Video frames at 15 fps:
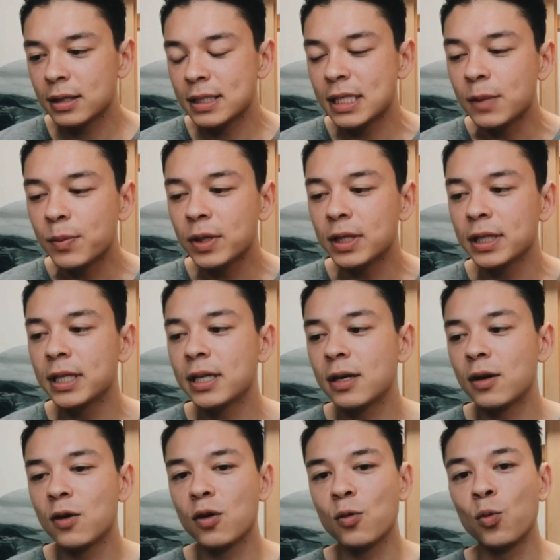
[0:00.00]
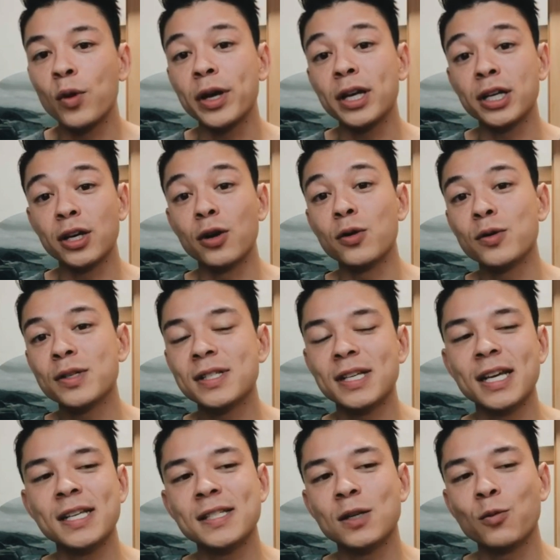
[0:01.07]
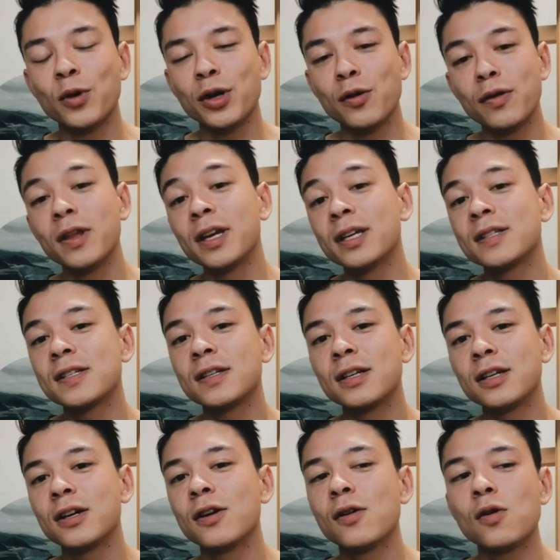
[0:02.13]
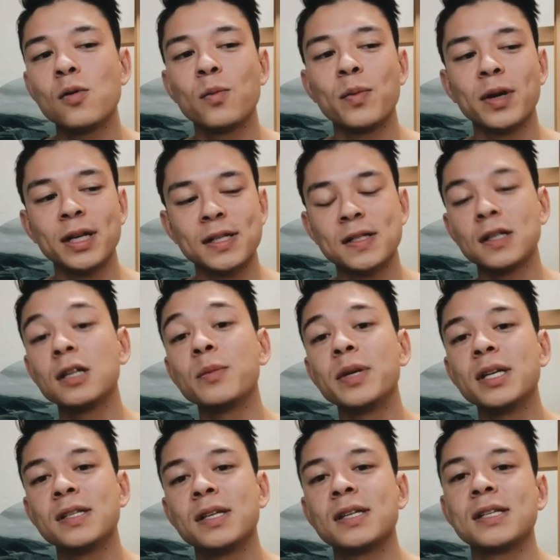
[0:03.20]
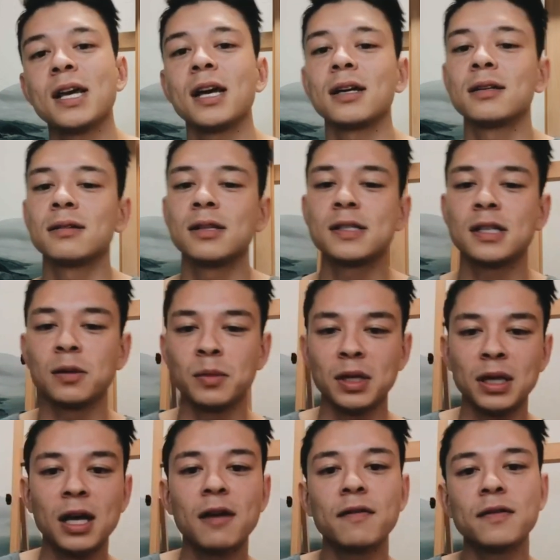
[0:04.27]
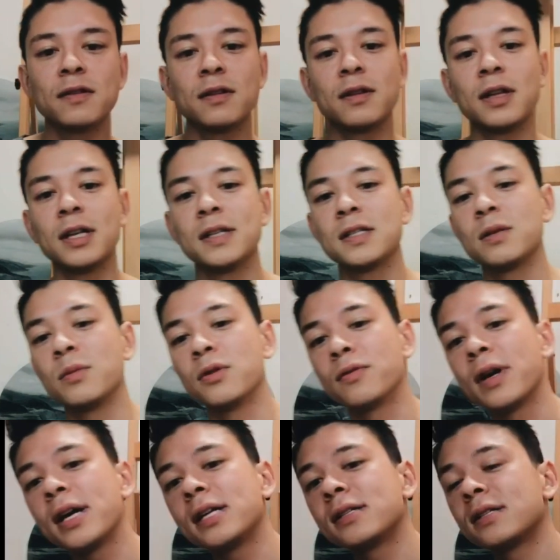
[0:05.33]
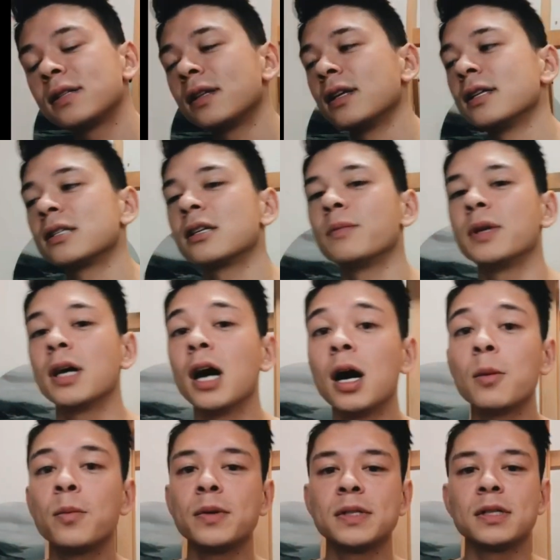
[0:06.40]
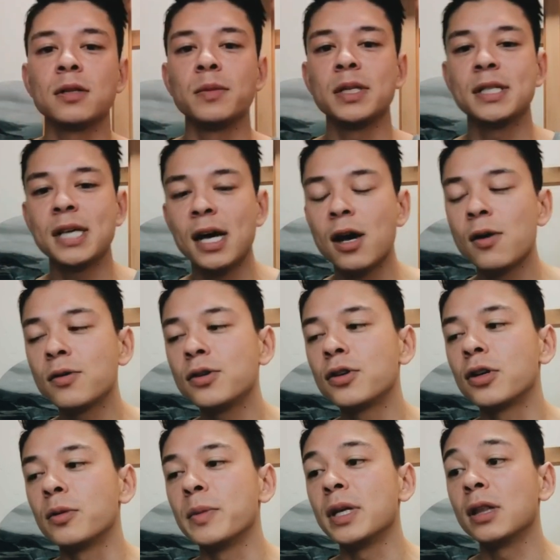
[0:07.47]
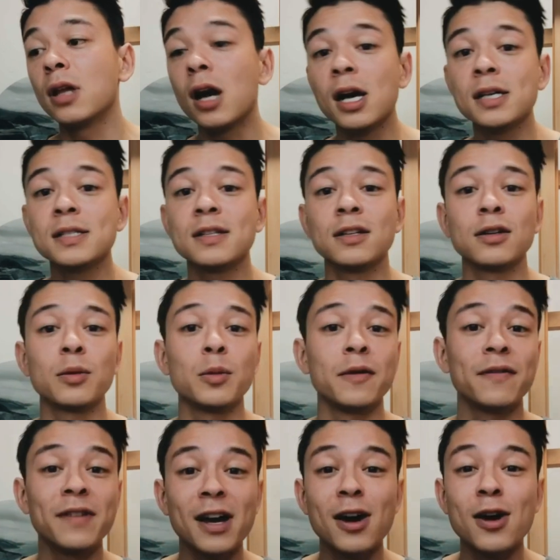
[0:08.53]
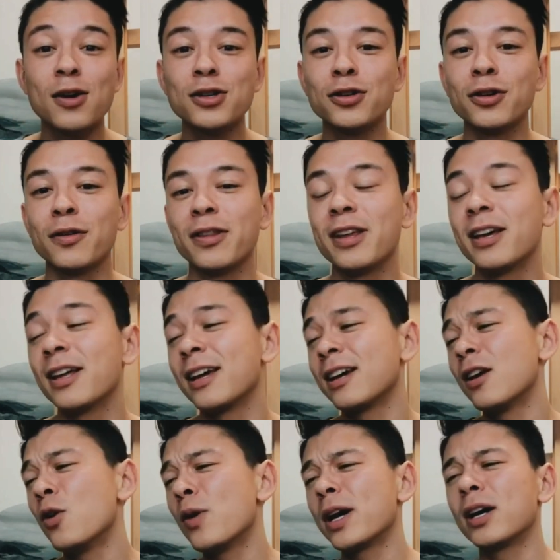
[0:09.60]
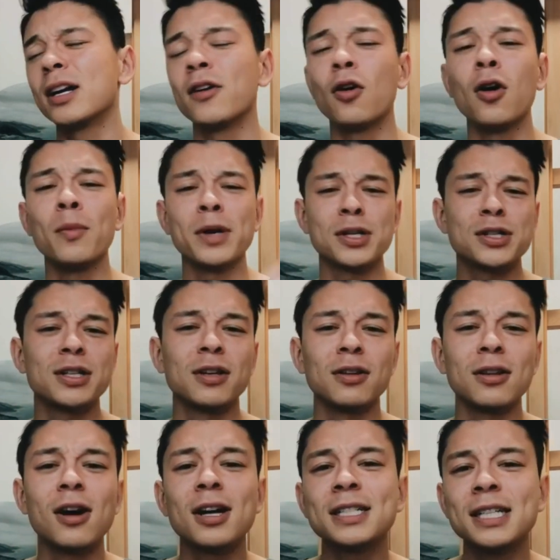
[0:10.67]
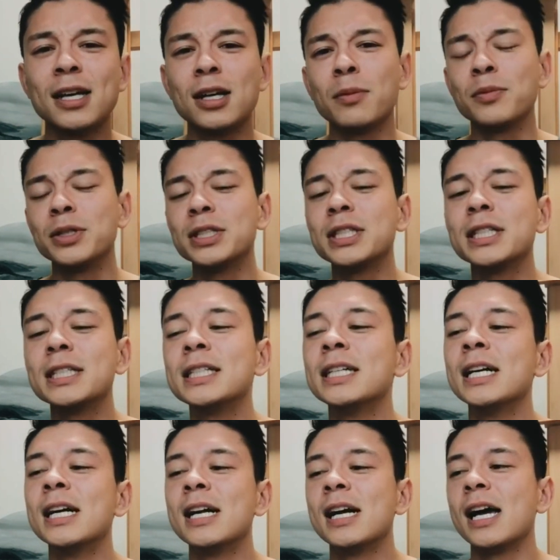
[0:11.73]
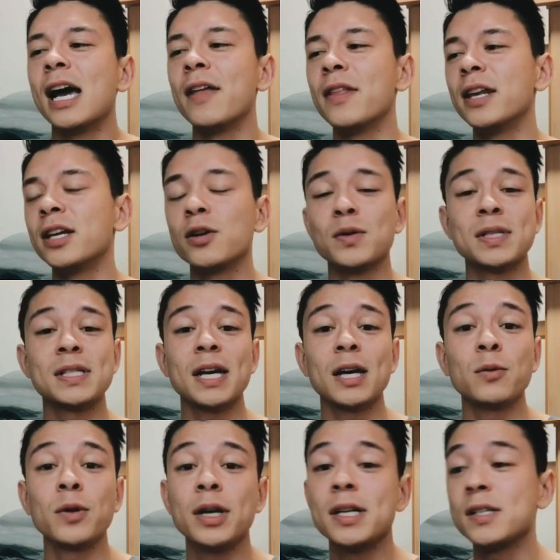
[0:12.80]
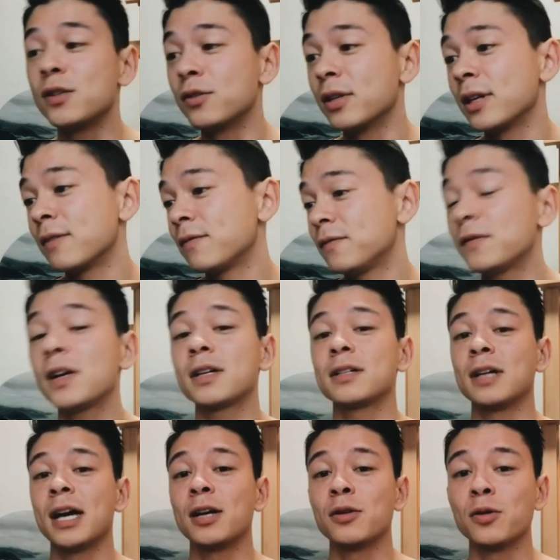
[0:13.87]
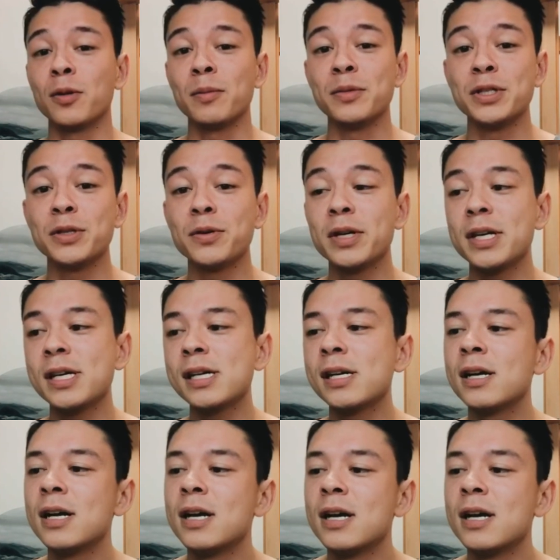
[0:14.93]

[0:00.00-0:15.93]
Typically, where it goes isn't where you think it's going to go, but it's going to be a zigzag. It's going to be left, then it's going to be right, then it's going to be up, it's going to be down, you're going to be lost, then you're going to be found, you're going to think like, oh, I got all my shit on lockdown, I'm good. And then it goes sideways and you're like, I don't know what I'm doing.